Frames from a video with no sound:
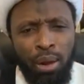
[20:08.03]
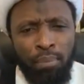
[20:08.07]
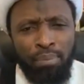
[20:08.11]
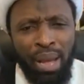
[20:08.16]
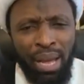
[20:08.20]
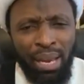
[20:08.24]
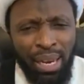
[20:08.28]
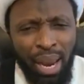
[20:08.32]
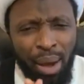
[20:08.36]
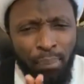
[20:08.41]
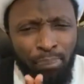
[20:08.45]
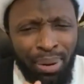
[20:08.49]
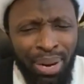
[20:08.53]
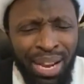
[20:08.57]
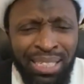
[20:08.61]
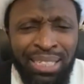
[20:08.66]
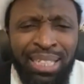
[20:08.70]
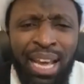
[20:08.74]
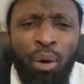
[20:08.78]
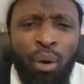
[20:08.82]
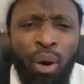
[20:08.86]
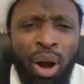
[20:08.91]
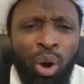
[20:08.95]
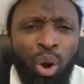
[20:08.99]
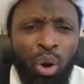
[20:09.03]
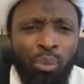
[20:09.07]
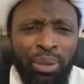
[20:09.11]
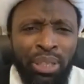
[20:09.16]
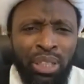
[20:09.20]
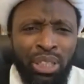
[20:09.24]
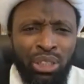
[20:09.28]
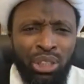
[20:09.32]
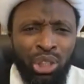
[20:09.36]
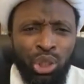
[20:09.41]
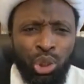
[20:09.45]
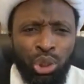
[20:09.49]
May Allah bless our
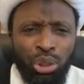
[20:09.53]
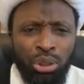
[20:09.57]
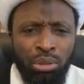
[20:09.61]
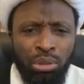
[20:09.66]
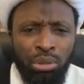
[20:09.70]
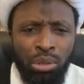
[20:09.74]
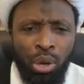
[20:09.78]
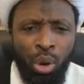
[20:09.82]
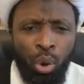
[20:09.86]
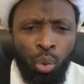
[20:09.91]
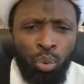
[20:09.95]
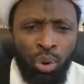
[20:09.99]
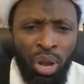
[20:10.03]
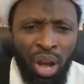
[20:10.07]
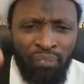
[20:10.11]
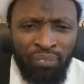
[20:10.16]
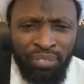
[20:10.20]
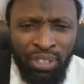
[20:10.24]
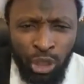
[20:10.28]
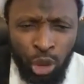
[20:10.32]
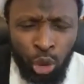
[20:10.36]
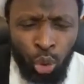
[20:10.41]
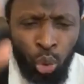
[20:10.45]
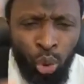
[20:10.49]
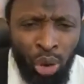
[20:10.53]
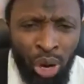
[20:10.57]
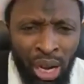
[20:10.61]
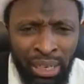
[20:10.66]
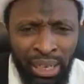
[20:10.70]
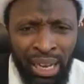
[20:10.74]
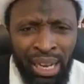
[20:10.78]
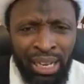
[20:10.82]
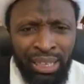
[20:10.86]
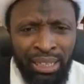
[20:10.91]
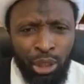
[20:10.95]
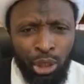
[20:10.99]
communities. We have this
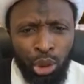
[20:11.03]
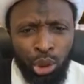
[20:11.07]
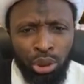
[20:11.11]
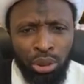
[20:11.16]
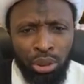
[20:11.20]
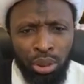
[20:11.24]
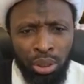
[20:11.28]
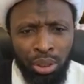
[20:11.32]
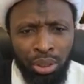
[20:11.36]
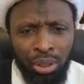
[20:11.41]
Quran Khanis.